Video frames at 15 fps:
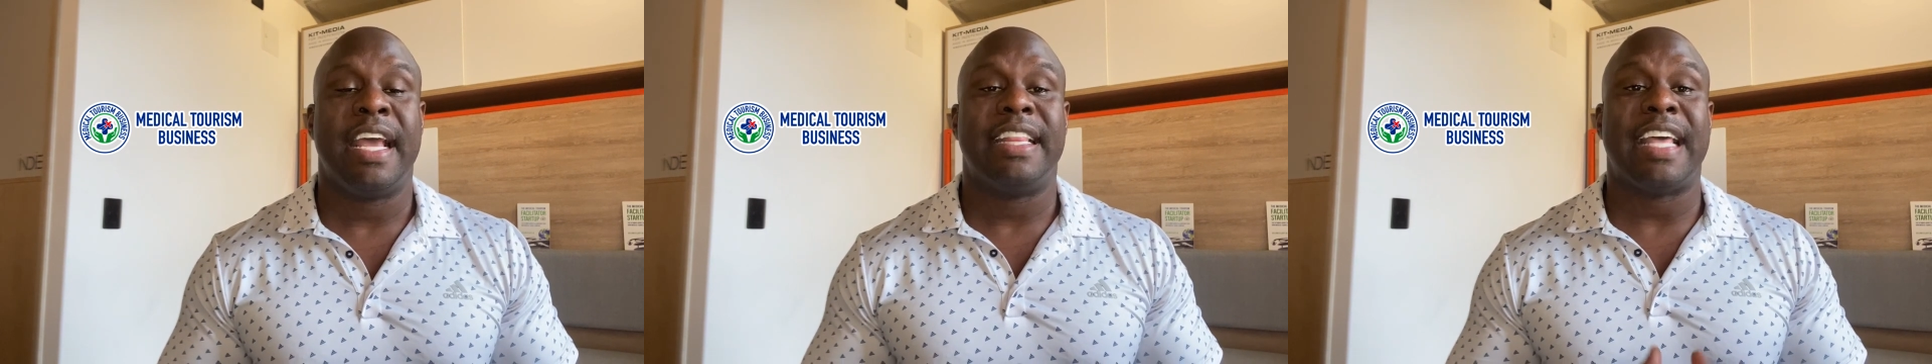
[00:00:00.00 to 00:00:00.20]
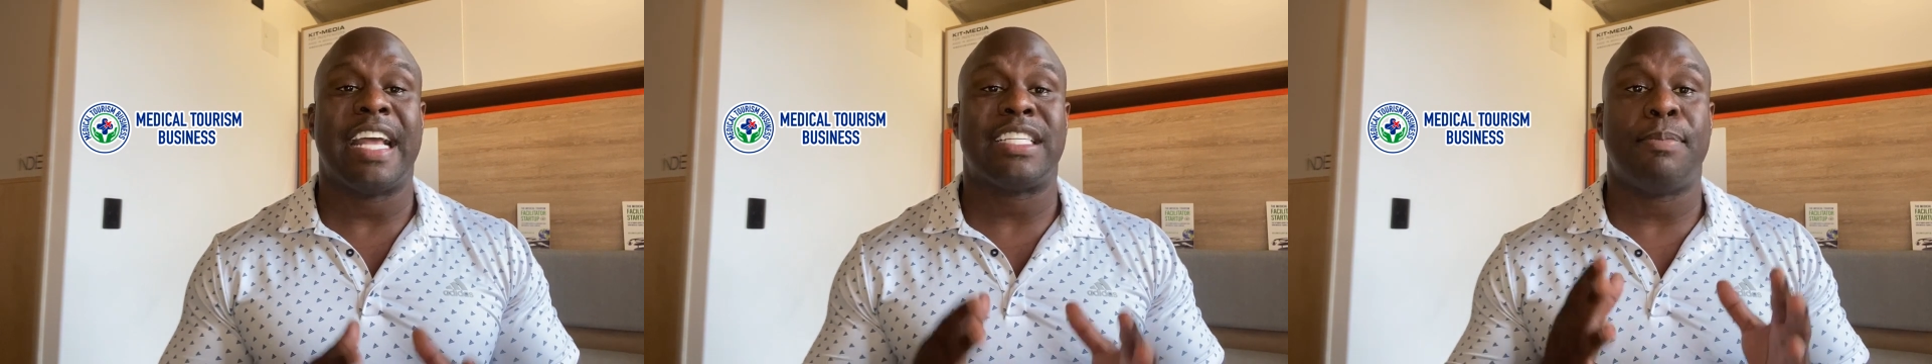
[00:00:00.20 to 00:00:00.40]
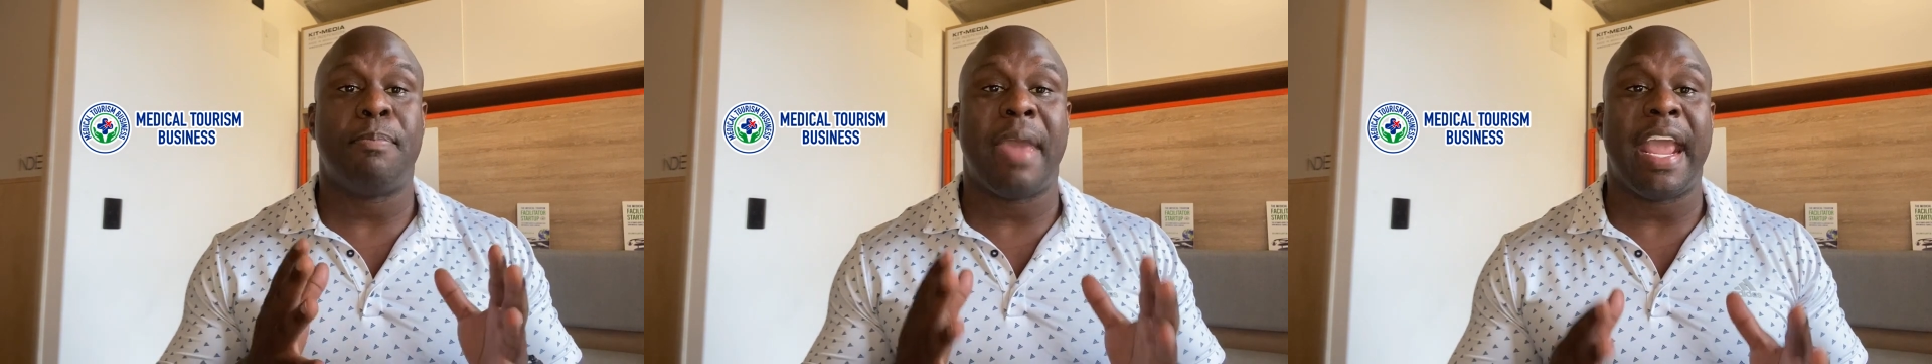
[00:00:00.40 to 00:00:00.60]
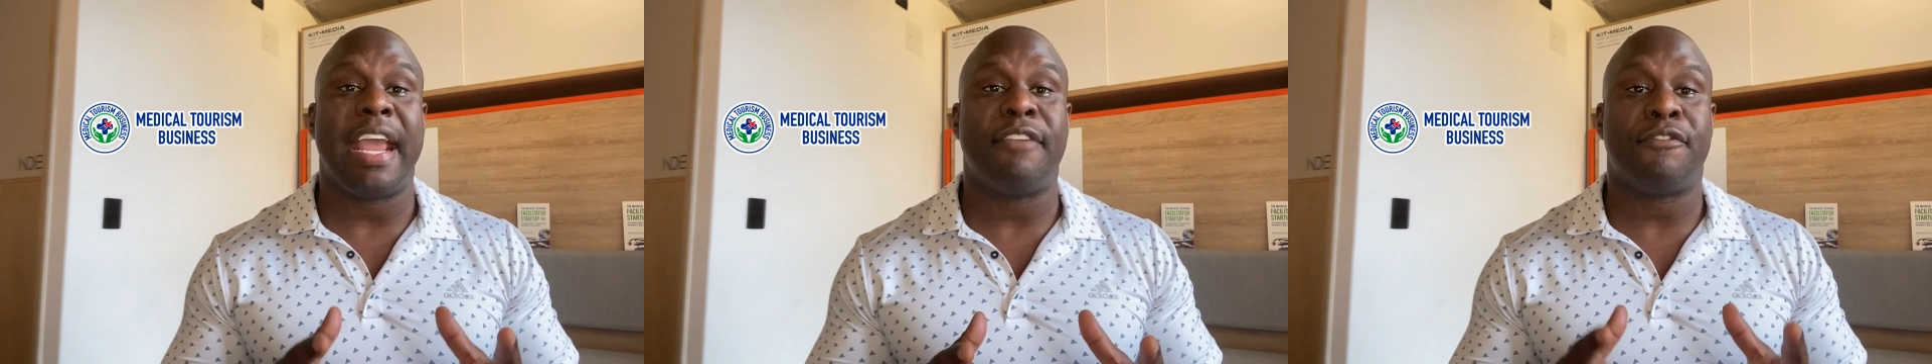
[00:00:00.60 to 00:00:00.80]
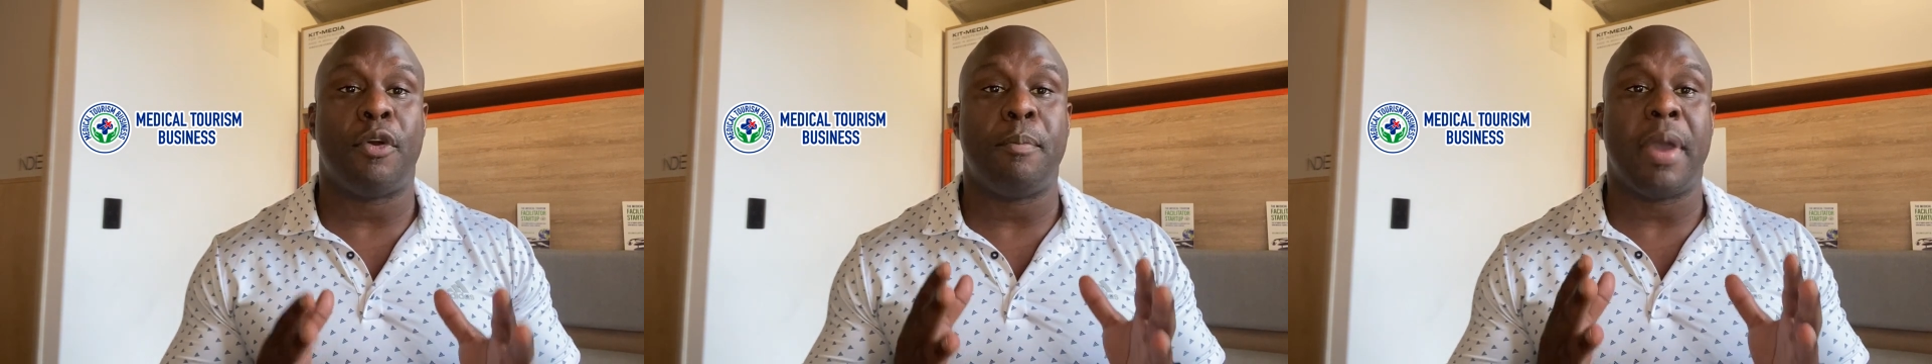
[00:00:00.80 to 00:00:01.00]
that's
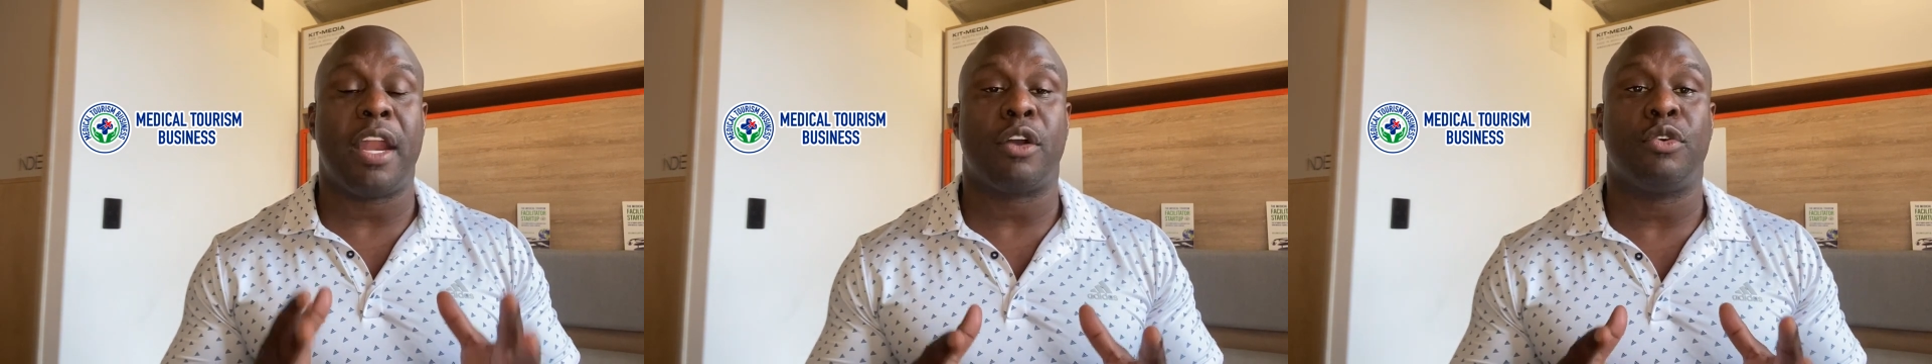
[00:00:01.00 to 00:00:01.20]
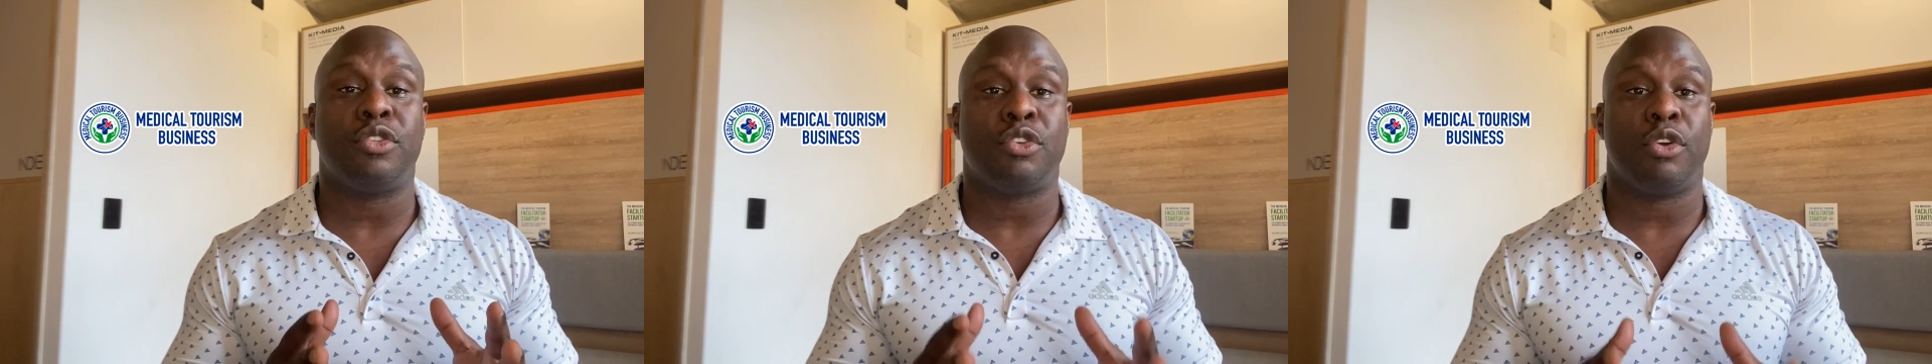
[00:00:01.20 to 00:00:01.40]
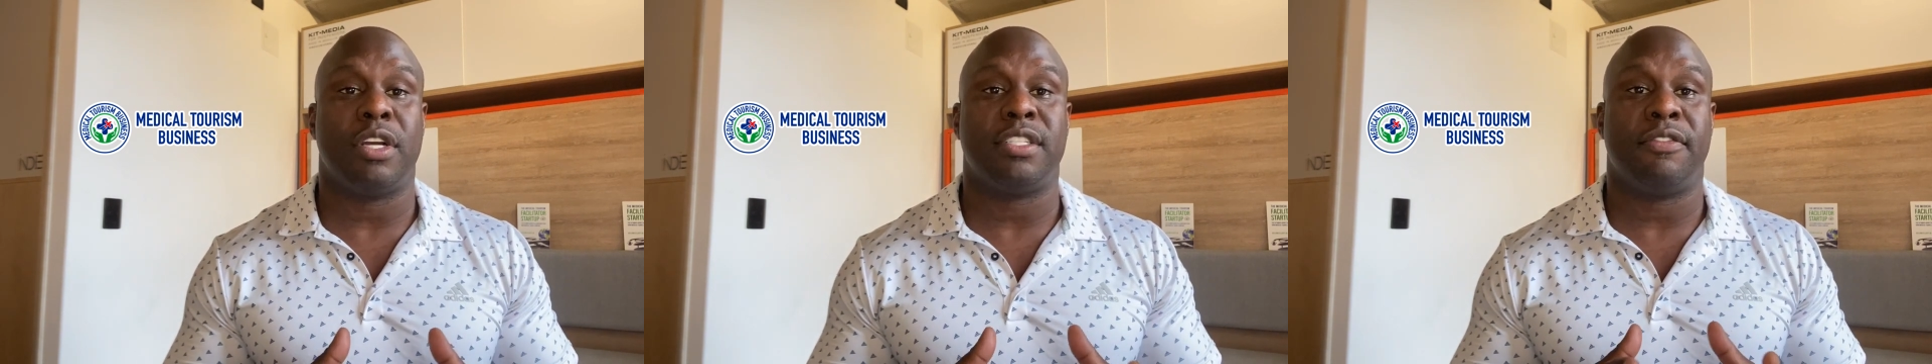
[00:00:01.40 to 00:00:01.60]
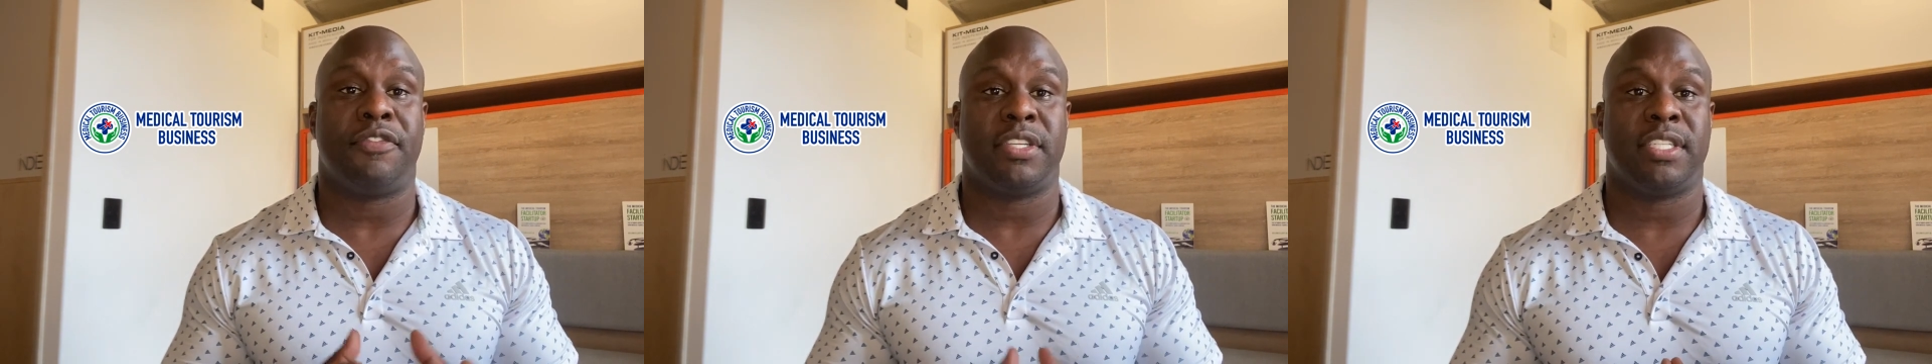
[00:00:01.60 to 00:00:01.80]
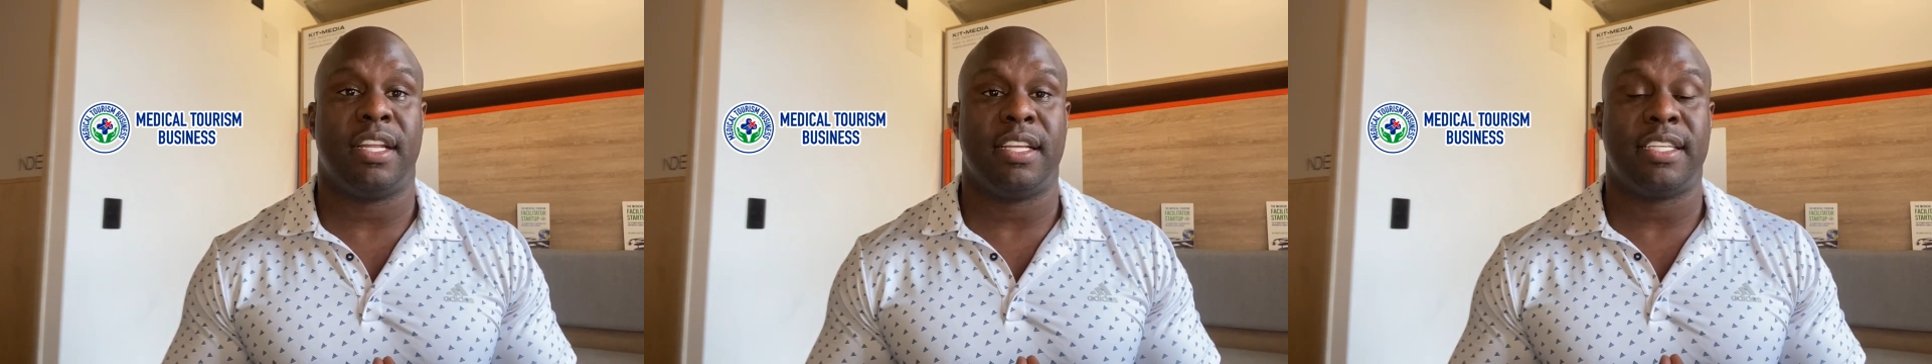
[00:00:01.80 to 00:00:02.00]
made for medical tourism
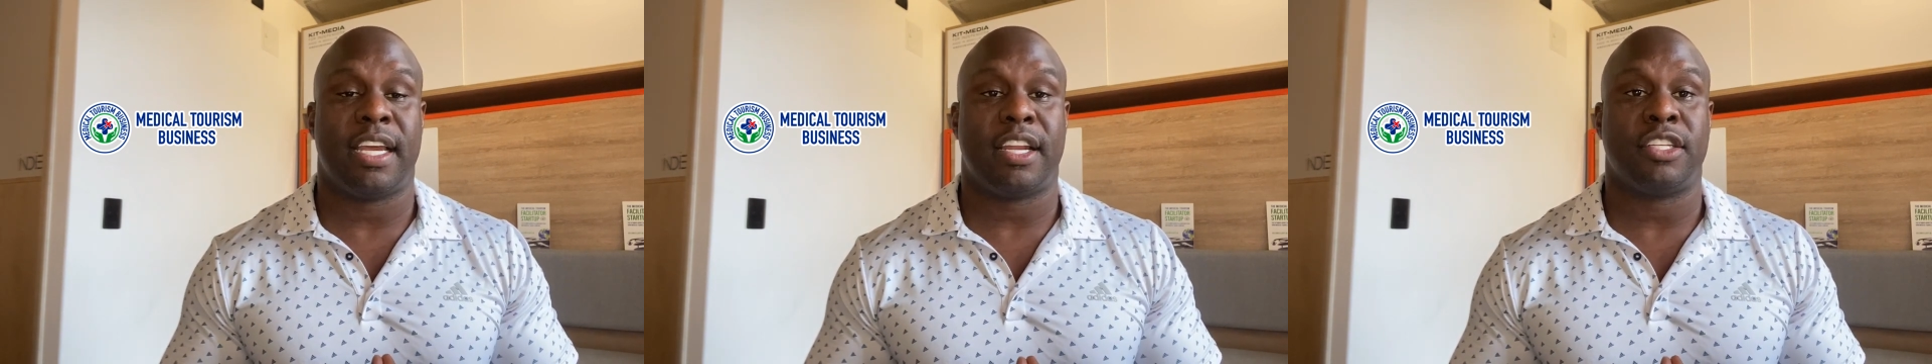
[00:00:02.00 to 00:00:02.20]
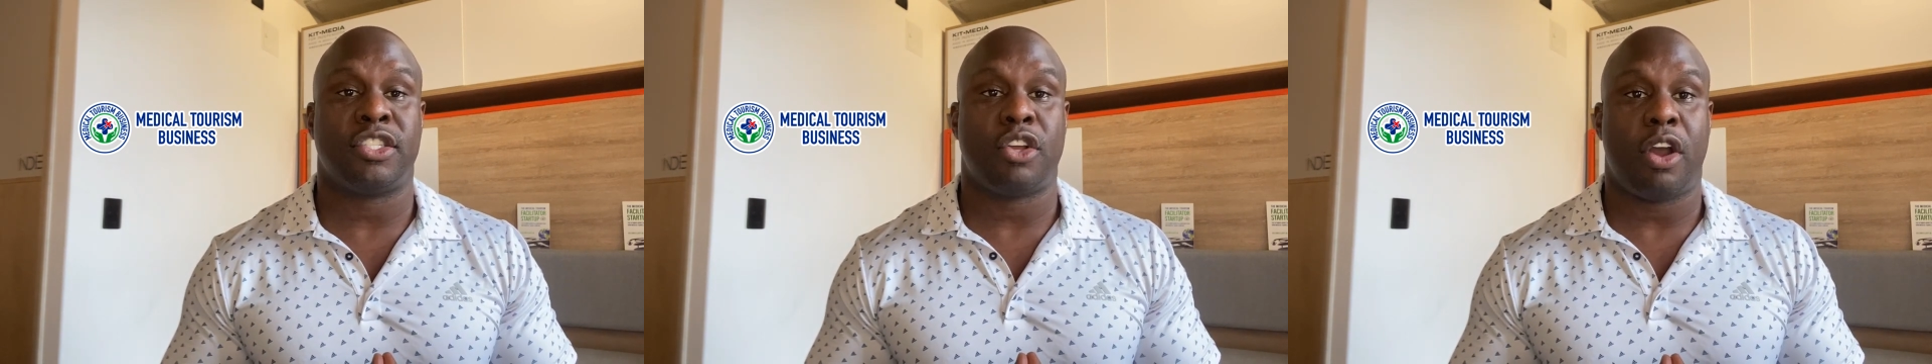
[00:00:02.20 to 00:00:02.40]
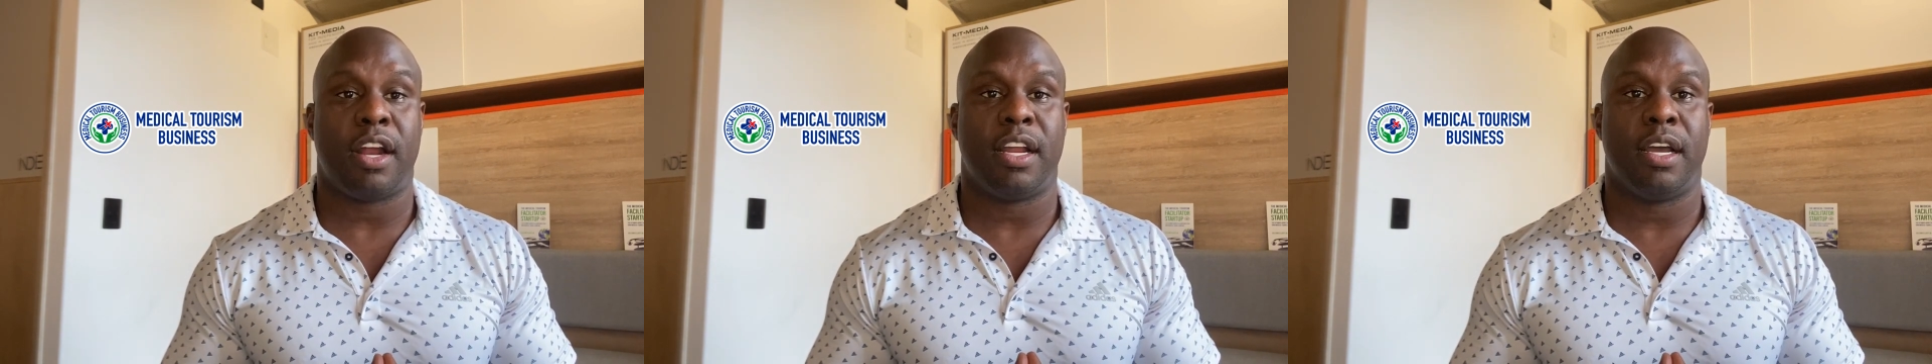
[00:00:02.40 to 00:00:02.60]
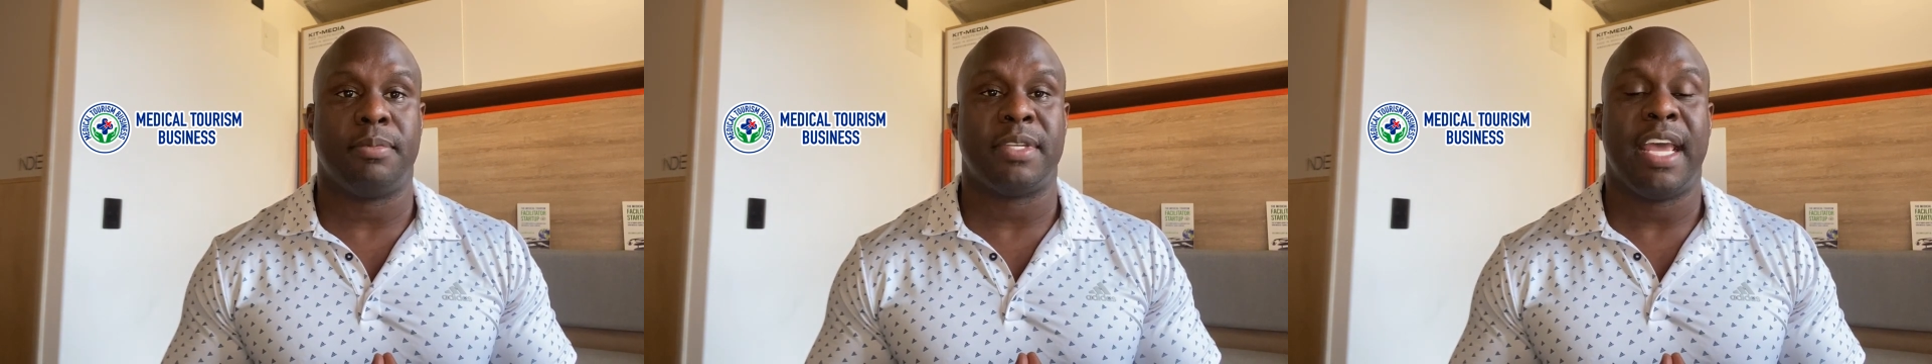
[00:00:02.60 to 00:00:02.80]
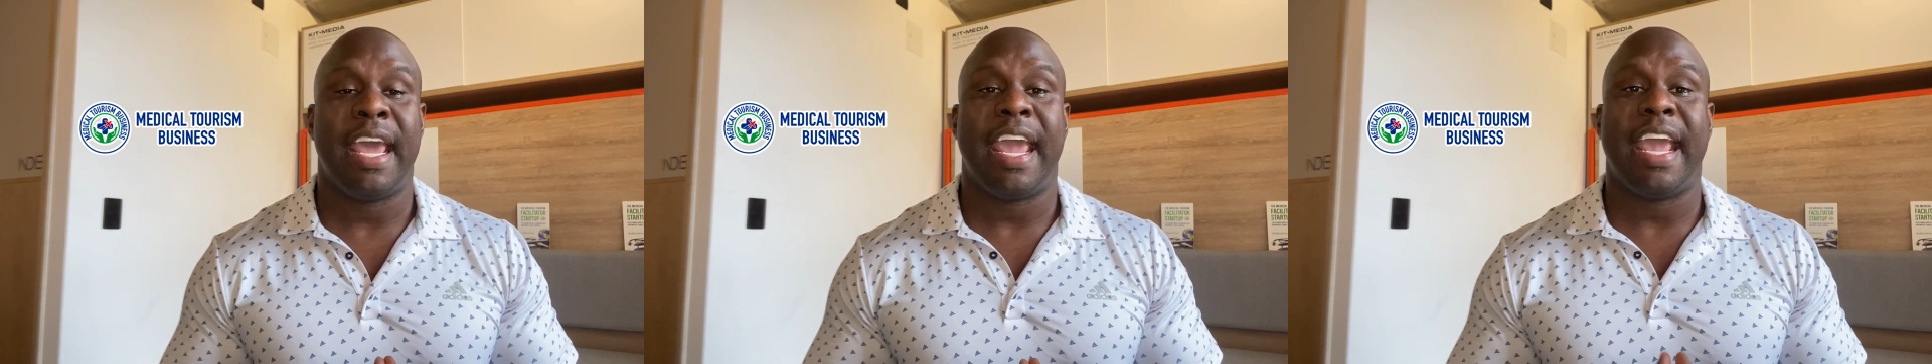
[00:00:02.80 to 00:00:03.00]
facilitator startups.